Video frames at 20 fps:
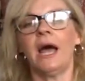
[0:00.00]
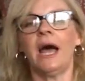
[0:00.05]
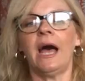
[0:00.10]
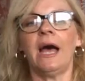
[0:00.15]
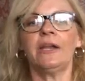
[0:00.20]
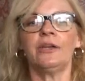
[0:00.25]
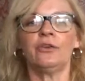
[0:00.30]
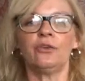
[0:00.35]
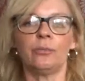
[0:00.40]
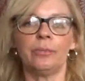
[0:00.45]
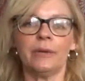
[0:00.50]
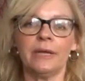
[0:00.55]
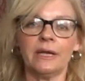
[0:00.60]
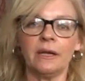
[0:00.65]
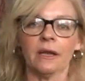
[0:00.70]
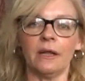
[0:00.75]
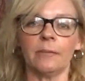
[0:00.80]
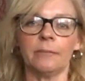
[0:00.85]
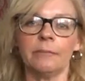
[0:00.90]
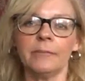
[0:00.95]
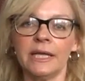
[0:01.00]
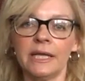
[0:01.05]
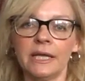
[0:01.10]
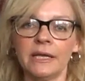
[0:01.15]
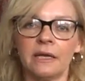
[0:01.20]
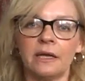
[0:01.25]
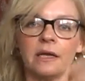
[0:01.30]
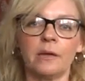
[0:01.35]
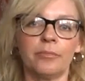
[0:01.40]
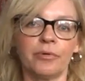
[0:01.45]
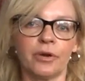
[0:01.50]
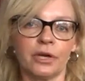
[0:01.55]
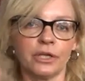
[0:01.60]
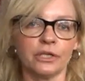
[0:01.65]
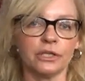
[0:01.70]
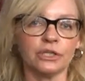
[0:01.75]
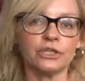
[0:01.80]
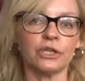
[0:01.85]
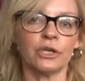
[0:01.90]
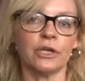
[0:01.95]
and you're a bit like me, like a
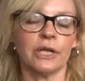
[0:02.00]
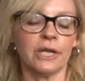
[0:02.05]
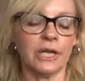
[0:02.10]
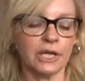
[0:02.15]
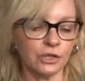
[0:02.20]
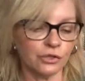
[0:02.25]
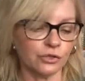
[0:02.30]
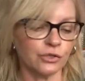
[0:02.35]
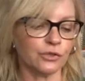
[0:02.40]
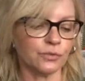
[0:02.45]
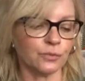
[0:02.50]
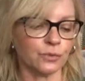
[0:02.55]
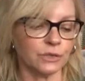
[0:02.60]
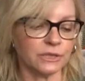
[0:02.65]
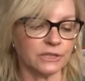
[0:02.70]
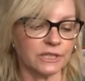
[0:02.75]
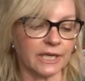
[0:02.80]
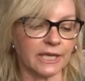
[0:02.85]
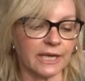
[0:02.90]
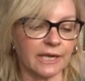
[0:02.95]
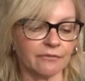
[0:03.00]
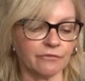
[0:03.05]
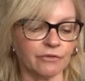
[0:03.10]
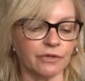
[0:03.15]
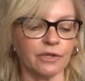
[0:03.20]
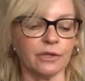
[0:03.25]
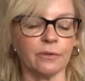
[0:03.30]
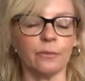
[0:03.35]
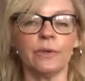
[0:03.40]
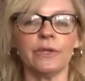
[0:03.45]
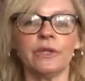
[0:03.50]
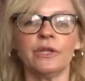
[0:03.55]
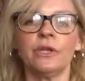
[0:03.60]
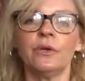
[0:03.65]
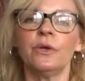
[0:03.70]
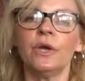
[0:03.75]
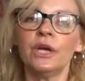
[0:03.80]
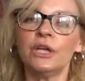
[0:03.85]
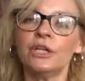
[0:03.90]
product junkie, and you just want to take everything with you.